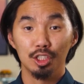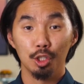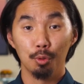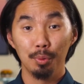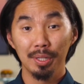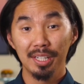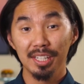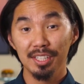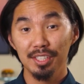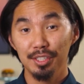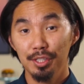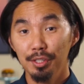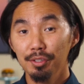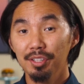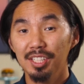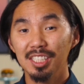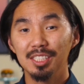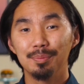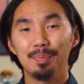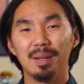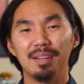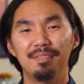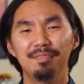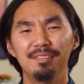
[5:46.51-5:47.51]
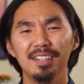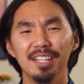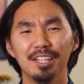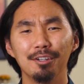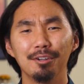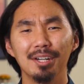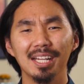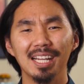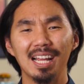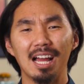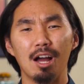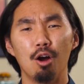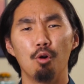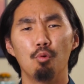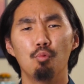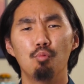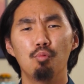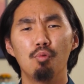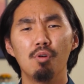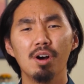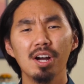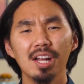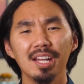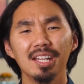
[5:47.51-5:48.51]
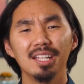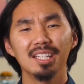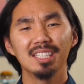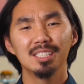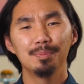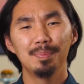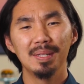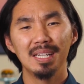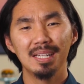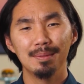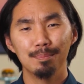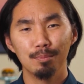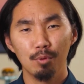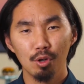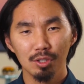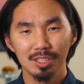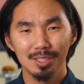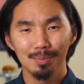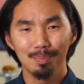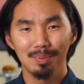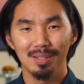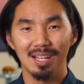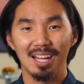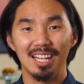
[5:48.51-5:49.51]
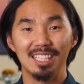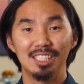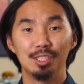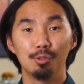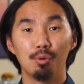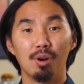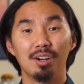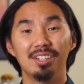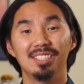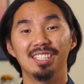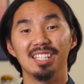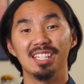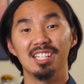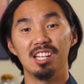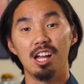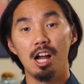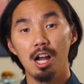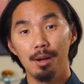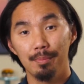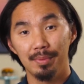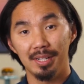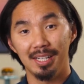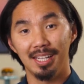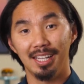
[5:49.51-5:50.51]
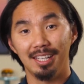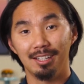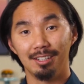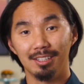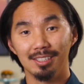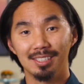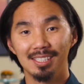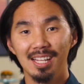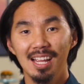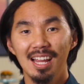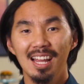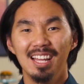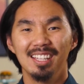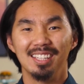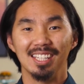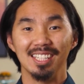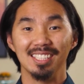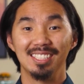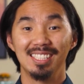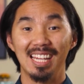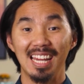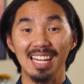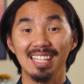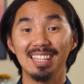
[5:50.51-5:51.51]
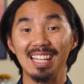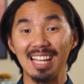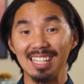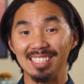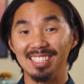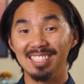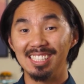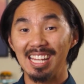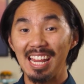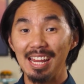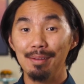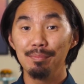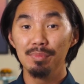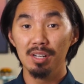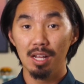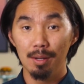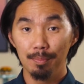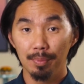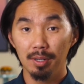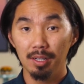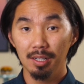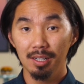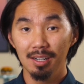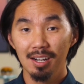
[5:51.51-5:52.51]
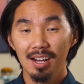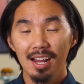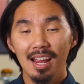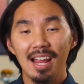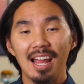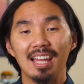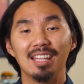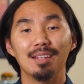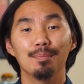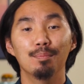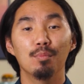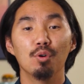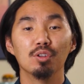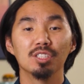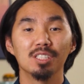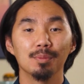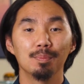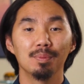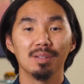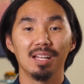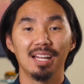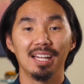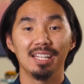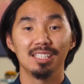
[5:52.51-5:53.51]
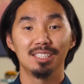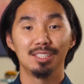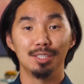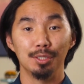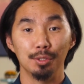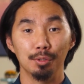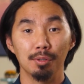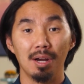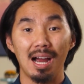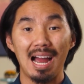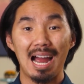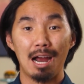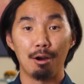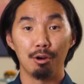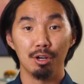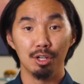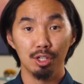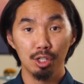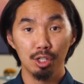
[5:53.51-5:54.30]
So we can do this by figuring out what is being multiplied to our denominators, then take that same number and then multiply it to our